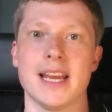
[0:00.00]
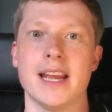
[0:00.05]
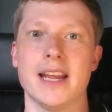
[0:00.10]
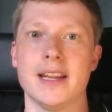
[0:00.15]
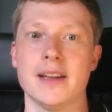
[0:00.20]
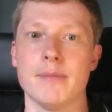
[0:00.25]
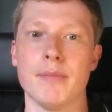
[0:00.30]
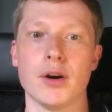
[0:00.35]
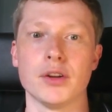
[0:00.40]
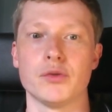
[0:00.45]

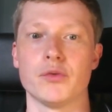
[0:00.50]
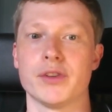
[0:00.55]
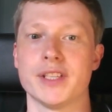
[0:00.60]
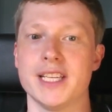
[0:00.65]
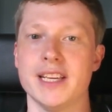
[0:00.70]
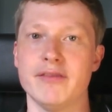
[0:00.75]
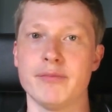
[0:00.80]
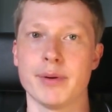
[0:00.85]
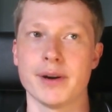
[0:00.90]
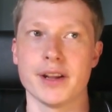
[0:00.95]
in modern
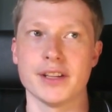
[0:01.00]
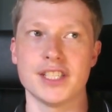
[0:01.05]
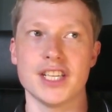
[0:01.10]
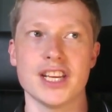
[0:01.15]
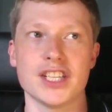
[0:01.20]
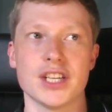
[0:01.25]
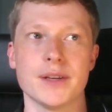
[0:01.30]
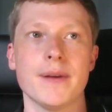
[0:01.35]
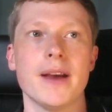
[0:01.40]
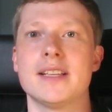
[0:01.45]
received
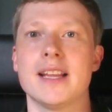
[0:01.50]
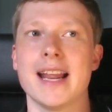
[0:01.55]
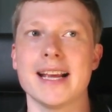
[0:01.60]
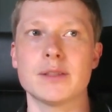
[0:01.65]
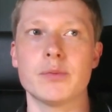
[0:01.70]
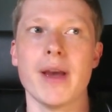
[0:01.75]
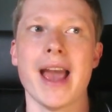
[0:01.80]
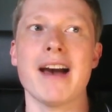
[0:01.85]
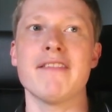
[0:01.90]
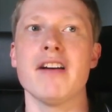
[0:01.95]
pronunciation. So
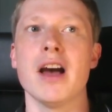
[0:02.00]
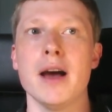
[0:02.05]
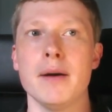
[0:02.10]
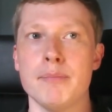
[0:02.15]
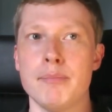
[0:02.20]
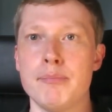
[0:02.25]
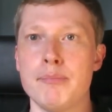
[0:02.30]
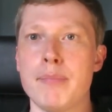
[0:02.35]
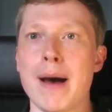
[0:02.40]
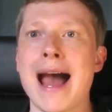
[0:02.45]
next we have
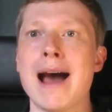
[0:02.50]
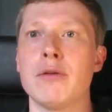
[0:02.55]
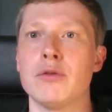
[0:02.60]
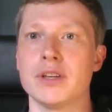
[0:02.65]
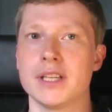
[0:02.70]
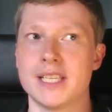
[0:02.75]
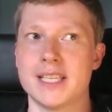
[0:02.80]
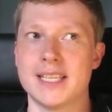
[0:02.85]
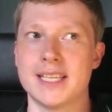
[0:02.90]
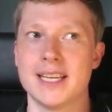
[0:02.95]

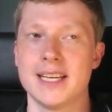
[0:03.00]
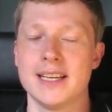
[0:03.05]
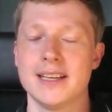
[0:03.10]
bout.